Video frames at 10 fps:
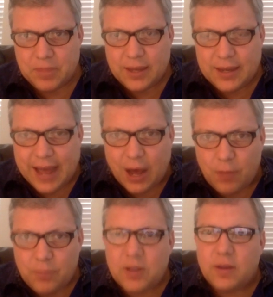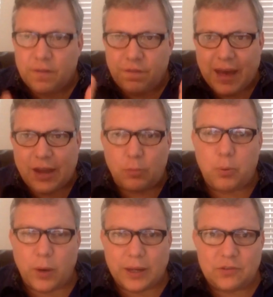Now, final
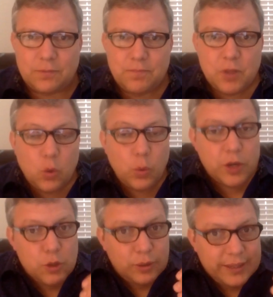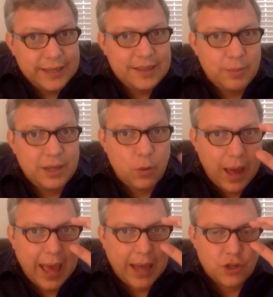points. When you lead them into
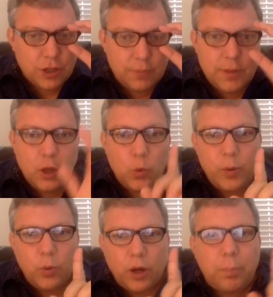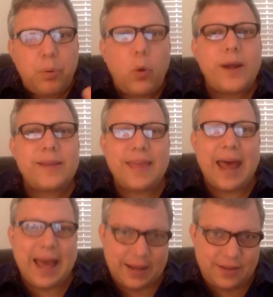action, we want to point
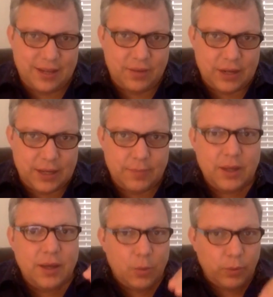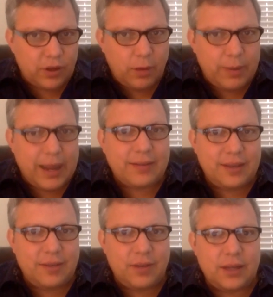that activity. When we talk about
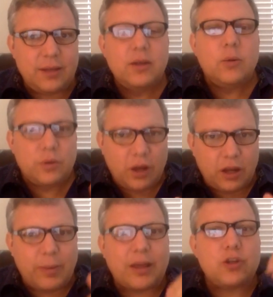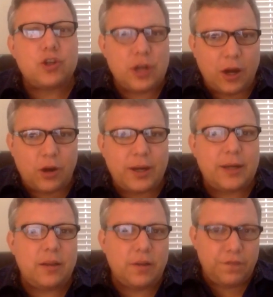activity, we're talking about
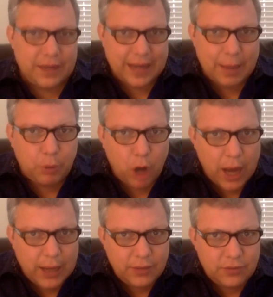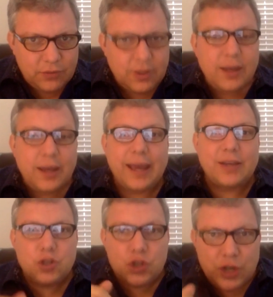sharing the V&I products
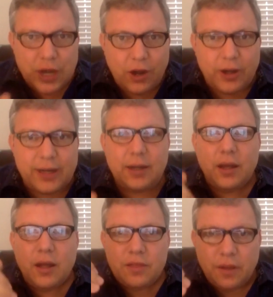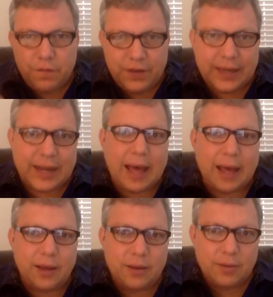and sharing the
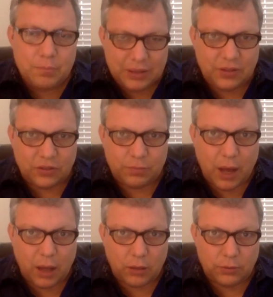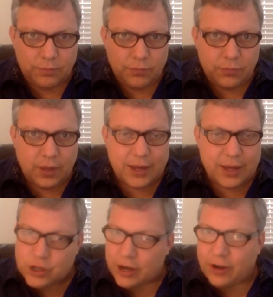V&I business model. Okay,
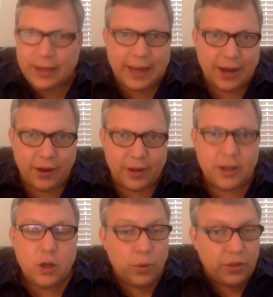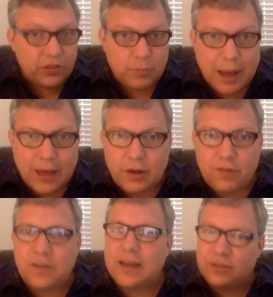sharing and caring with a smile on our
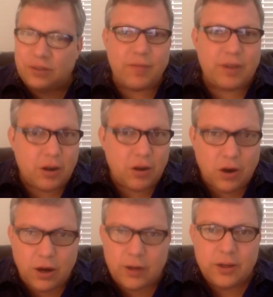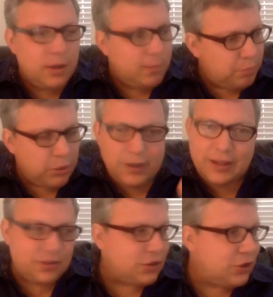face, love in our heart, putting
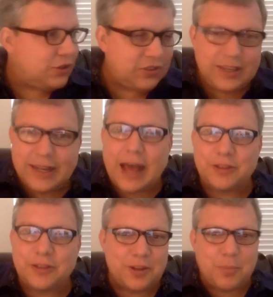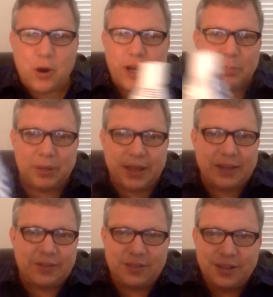this good seed out there in the
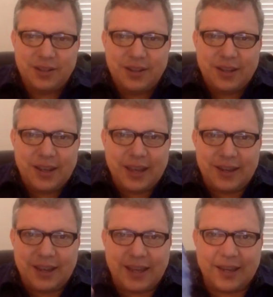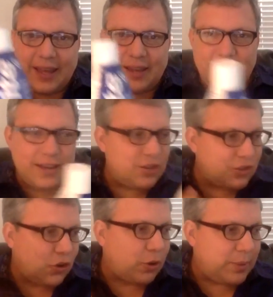marketplace and
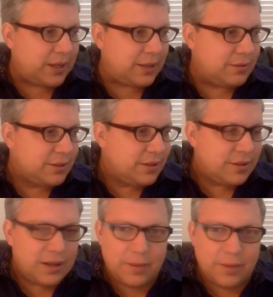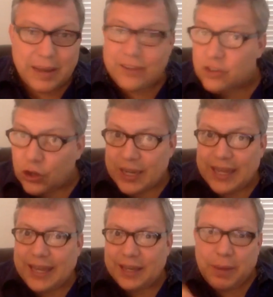determining based on
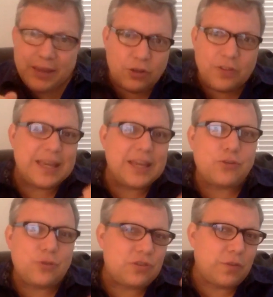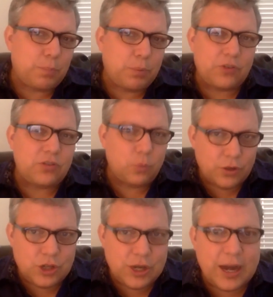need, based on the interest of the person
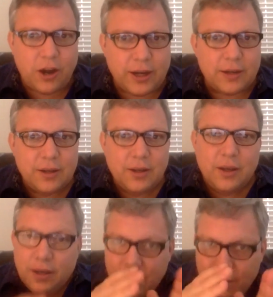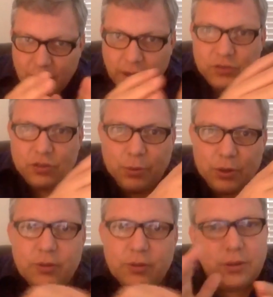we're sharing,
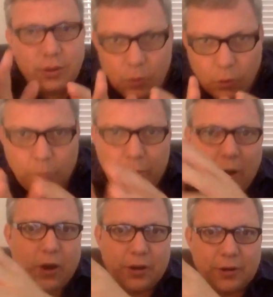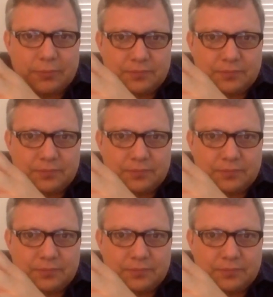customer or partner.